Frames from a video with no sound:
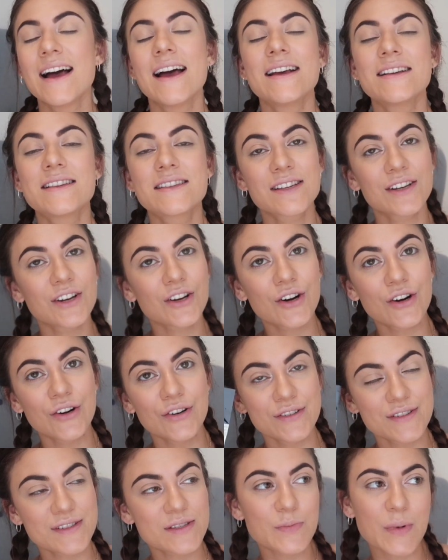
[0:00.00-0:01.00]
a
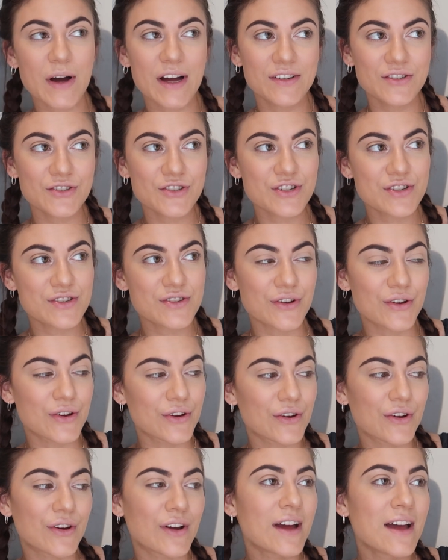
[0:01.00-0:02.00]
silicone sponge
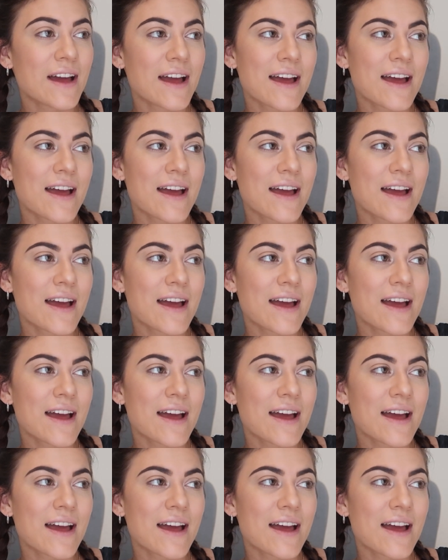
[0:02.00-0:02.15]
so